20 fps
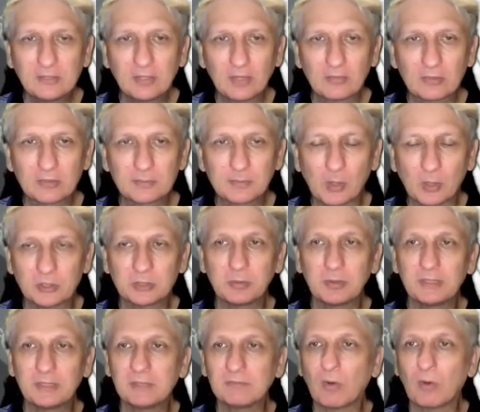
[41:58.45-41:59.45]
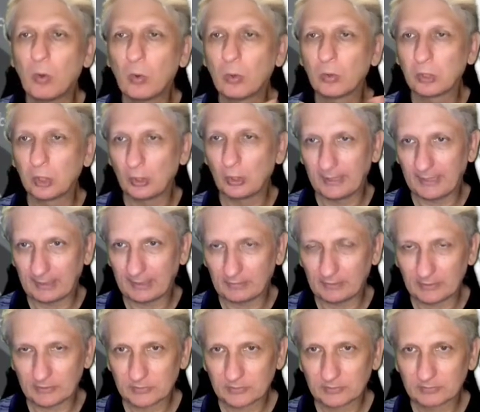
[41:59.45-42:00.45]
And these are the responsibility of
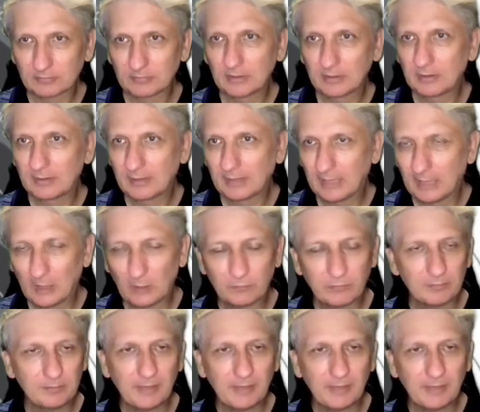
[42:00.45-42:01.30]
all learning areas.